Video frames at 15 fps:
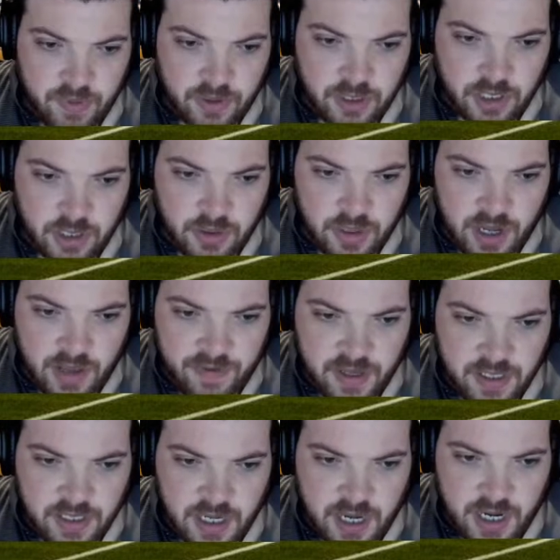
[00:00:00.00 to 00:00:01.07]
to the left-hand
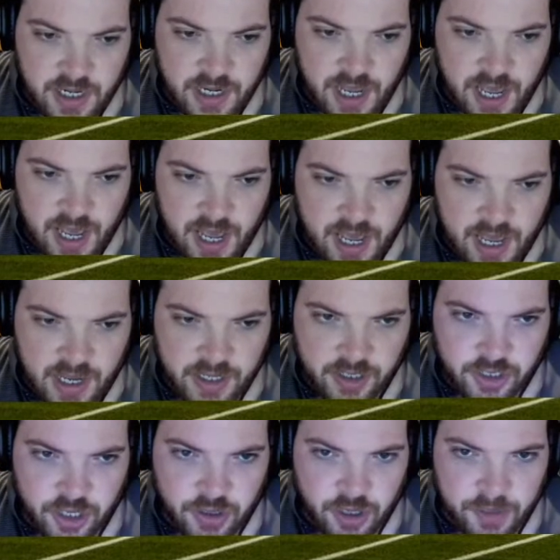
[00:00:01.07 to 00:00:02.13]
side, and
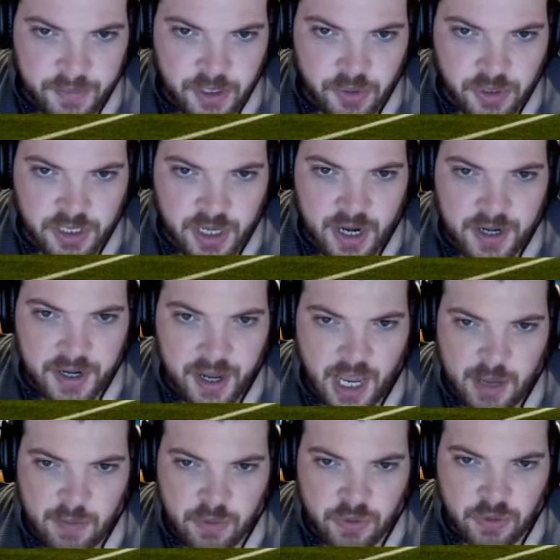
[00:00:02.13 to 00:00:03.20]
Joe Gomez was
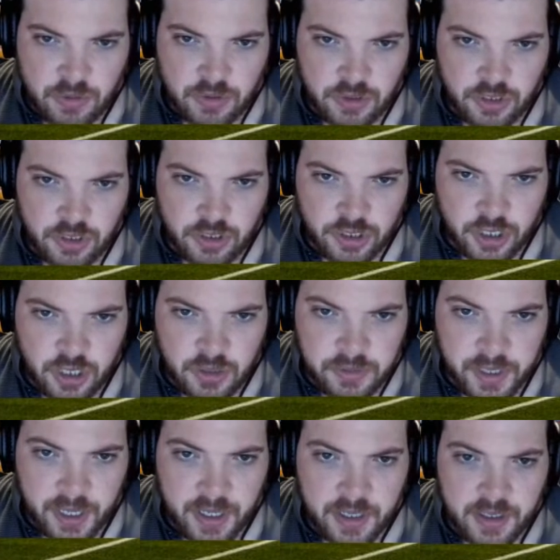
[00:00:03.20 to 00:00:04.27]
unable to control
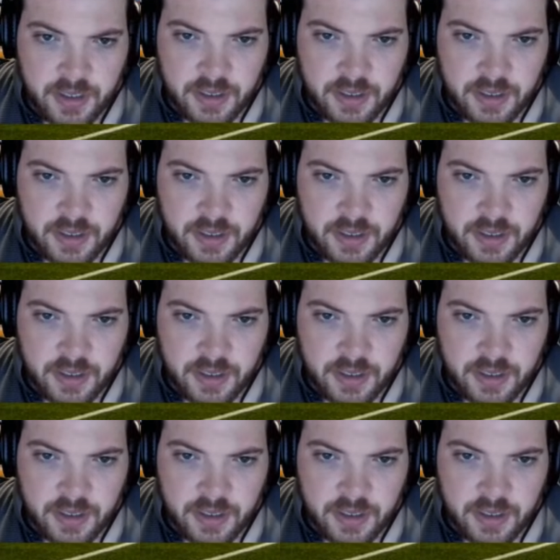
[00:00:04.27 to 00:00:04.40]
that.